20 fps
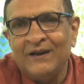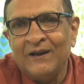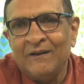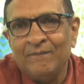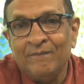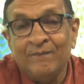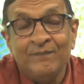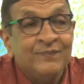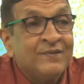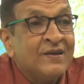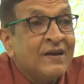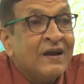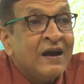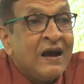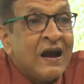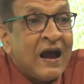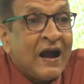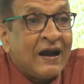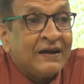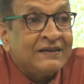time.
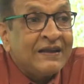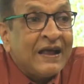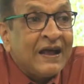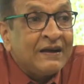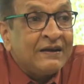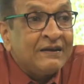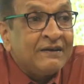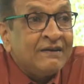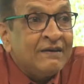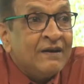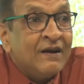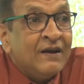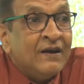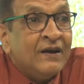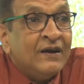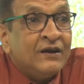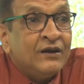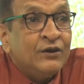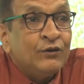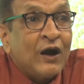And then
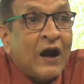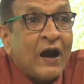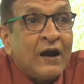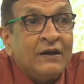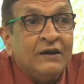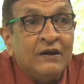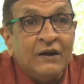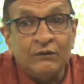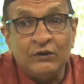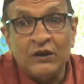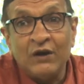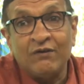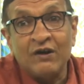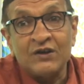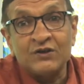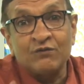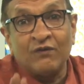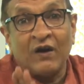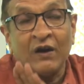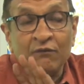there
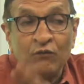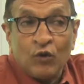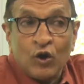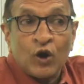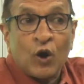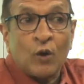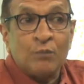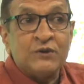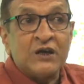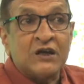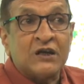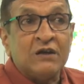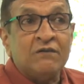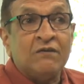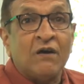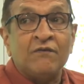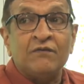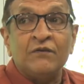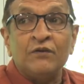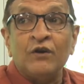was one more
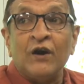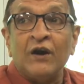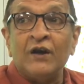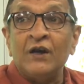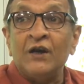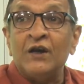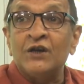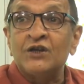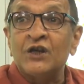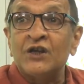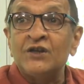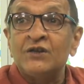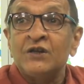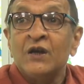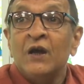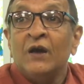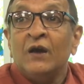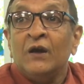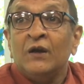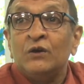objective of United Nations
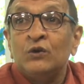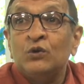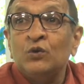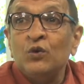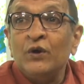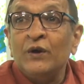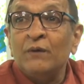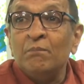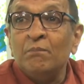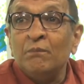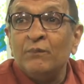to